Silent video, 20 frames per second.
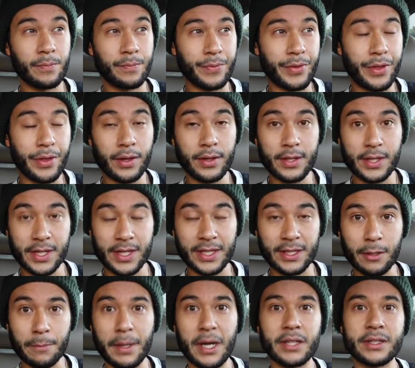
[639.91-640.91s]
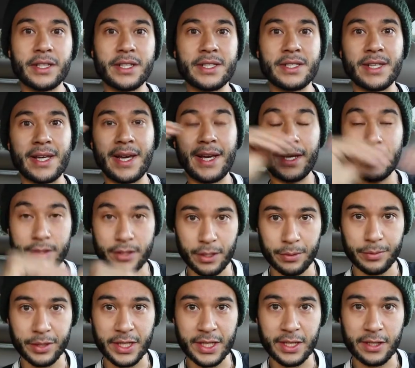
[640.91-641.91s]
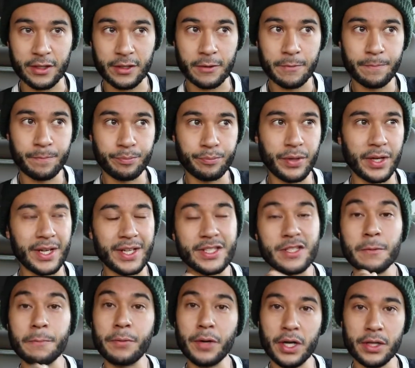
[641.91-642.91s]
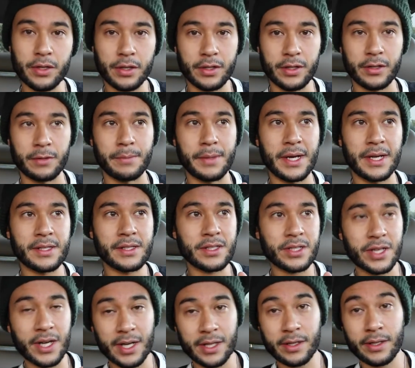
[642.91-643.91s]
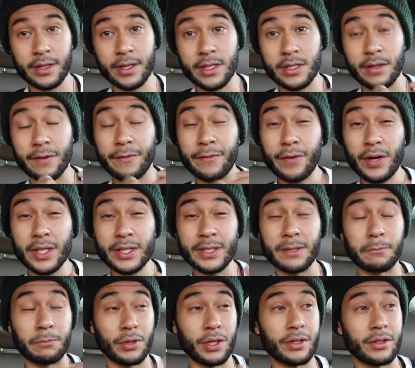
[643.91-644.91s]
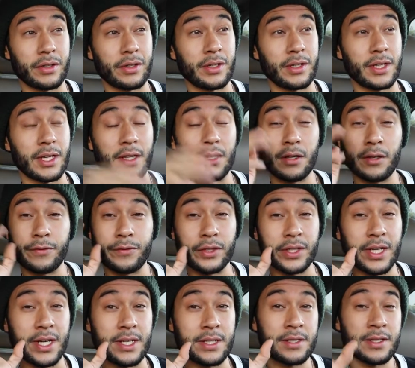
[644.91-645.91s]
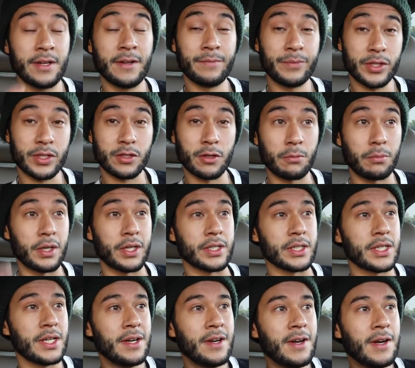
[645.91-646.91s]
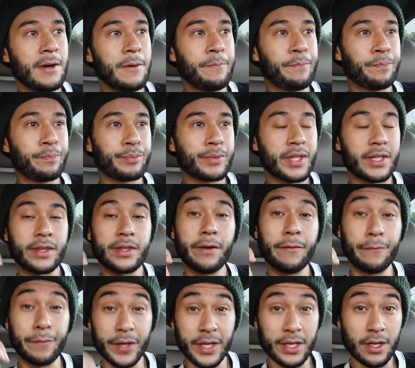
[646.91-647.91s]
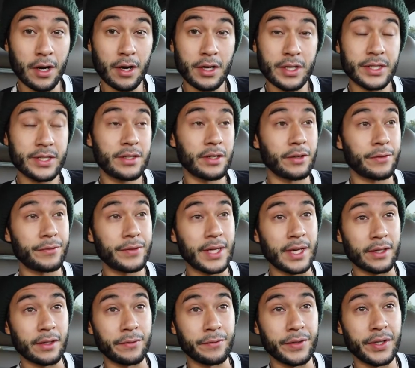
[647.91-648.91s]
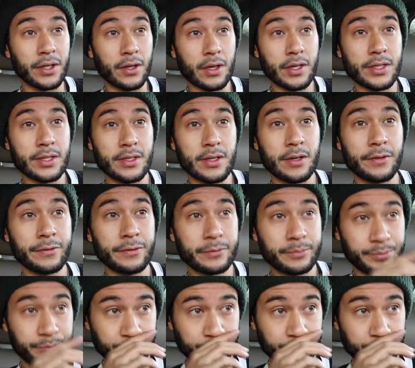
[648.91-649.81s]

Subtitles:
think about this and come together. But it's a brotherhood, man. Scala is a fucking brotherhood. I love you guys so much. The VR stuff. Now, the VR stuff,